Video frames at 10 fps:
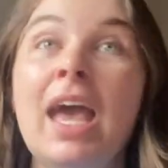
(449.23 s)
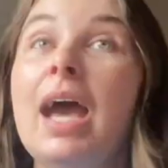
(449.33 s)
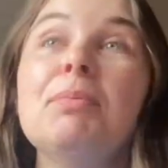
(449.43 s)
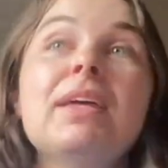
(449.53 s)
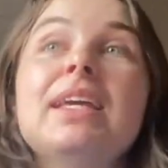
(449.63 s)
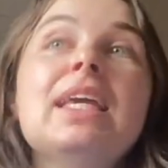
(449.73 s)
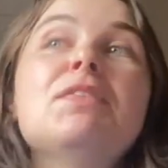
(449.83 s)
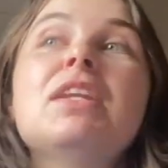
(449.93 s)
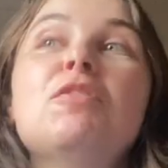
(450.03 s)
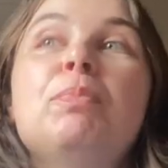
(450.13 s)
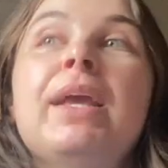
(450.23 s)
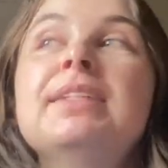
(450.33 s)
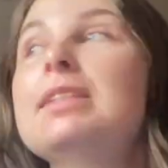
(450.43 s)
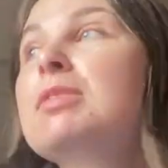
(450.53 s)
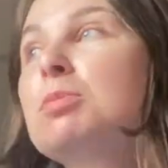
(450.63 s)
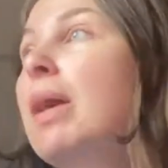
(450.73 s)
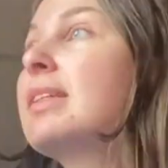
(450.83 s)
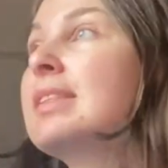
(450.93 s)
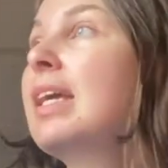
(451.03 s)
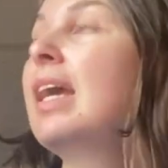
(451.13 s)
But even if Paisley
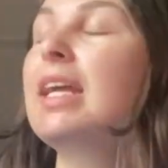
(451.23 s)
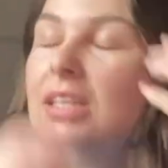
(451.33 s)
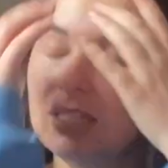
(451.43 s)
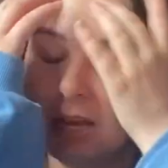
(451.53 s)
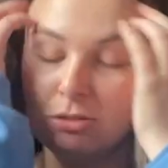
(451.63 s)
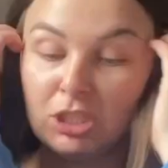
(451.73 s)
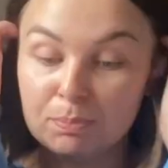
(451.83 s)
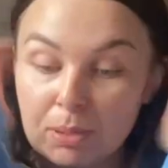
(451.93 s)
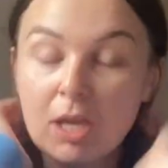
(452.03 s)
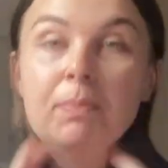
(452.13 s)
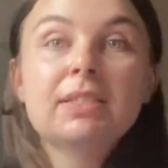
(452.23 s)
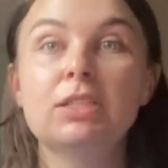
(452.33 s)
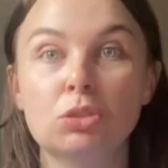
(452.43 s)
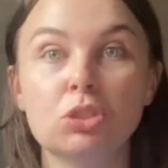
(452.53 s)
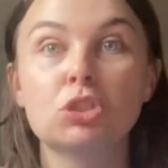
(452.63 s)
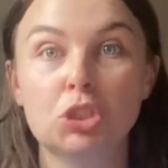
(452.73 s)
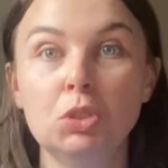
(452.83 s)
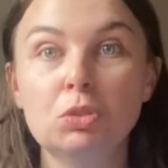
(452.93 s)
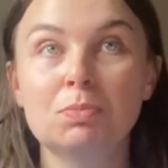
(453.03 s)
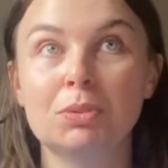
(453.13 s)
respects it, and you know, she purposely doesn't
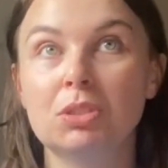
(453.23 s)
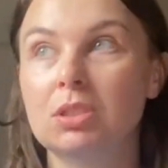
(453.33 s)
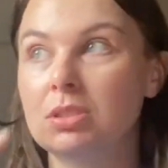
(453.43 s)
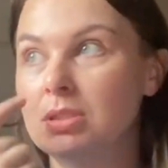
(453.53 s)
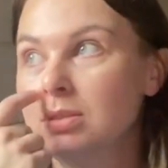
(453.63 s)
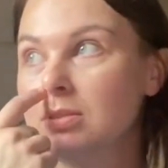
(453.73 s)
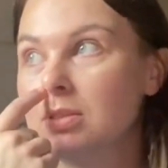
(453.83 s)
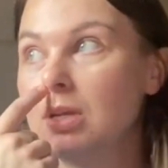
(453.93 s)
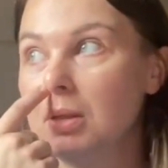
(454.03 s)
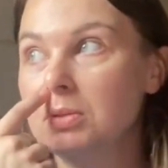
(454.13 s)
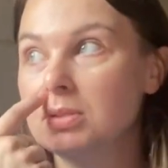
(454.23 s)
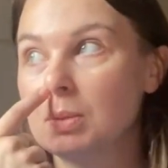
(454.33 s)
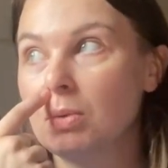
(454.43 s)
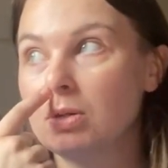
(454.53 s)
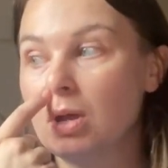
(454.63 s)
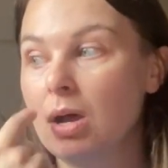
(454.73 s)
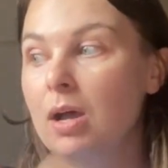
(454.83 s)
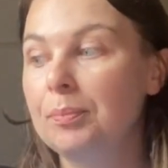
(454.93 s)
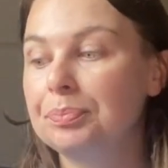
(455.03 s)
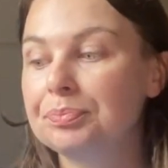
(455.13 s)
choose button clothes and
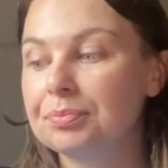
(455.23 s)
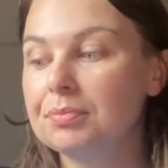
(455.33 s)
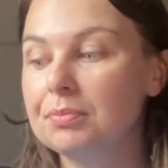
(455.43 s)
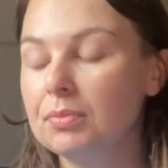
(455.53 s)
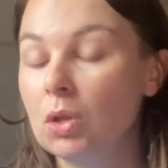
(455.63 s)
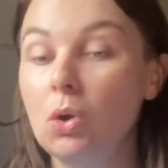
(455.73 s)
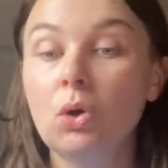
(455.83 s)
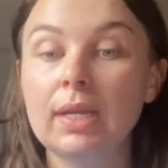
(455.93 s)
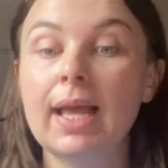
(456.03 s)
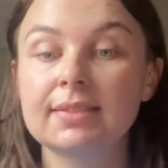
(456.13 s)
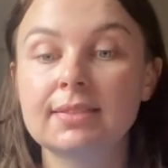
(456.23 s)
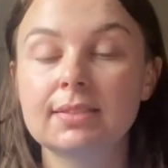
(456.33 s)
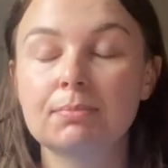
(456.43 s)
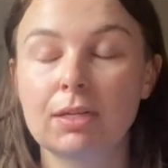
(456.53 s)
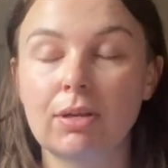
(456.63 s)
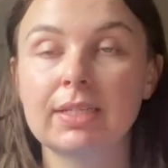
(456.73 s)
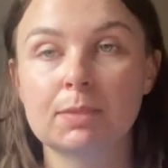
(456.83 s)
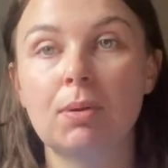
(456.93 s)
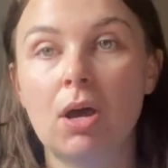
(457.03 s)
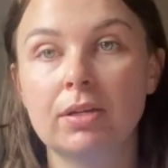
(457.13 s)
whatnot, or lets my granddad's
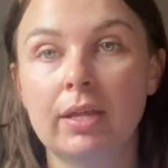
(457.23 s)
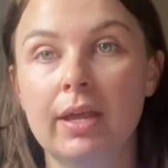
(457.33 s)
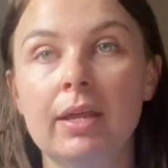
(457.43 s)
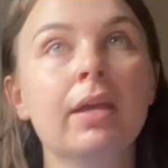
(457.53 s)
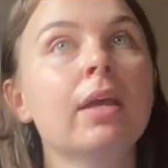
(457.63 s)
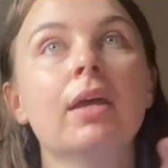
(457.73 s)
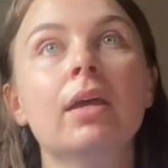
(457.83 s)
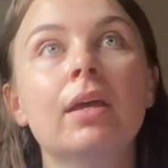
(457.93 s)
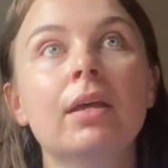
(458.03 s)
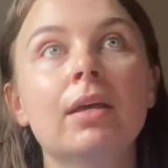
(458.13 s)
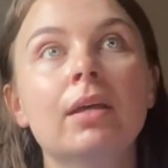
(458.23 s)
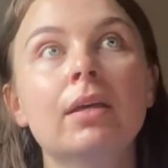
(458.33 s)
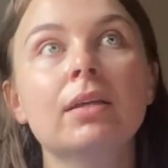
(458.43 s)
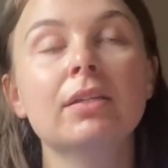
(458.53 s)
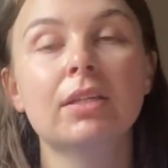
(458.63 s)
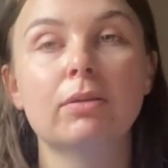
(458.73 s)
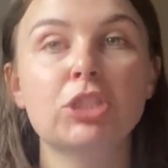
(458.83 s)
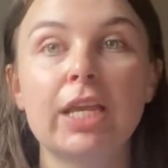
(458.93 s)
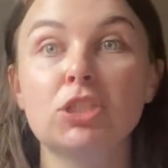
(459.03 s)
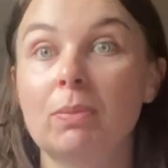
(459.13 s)
partner, you know,
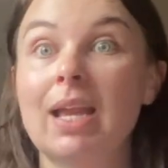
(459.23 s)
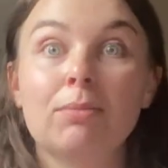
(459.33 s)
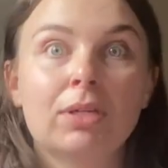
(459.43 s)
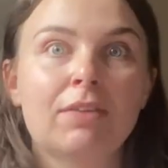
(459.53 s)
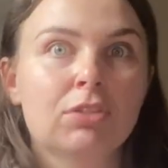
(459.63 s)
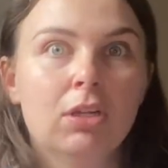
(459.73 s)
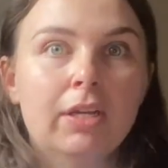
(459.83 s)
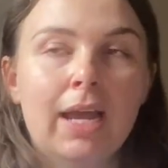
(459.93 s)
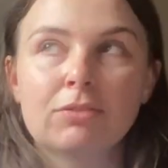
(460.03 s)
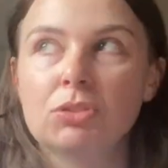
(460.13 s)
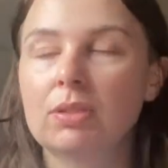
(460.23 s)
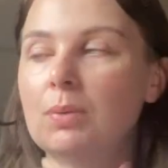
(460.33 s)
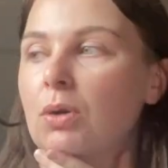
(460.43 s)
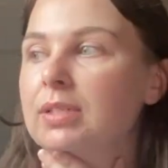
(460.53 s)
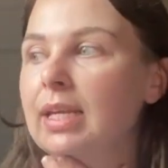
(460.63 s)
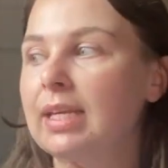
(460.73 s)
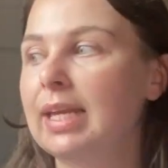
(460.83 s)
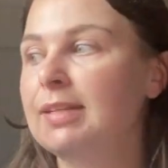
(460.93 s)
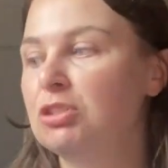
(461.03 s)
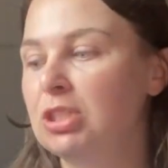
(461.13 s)
change them, and I'm gonna have to learn how to do that one day
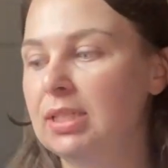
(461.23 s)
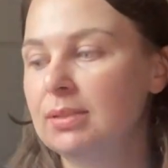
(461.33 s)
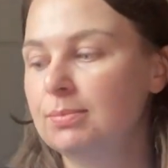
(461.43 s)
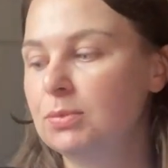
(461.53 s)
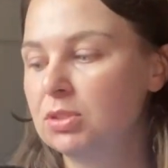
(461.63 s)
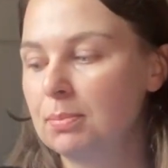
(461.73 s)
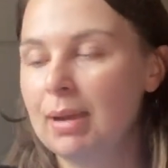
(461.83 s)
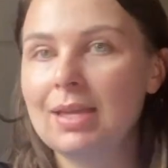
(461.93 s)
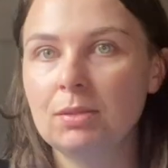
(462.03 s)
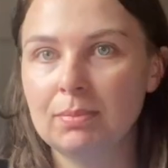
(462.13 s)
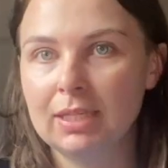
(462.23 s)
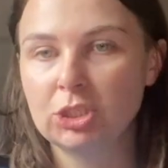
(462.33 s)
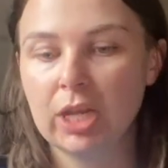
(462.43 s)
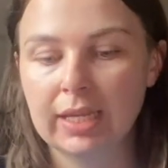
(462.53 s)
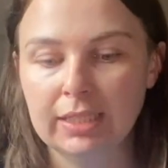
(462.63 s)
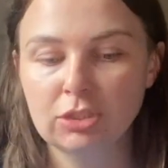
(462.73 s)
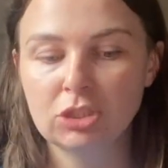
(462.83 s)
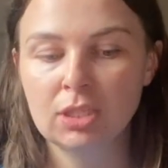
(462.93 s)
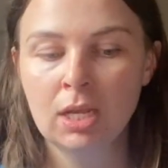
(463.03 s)
if she doesn't mind them being changed.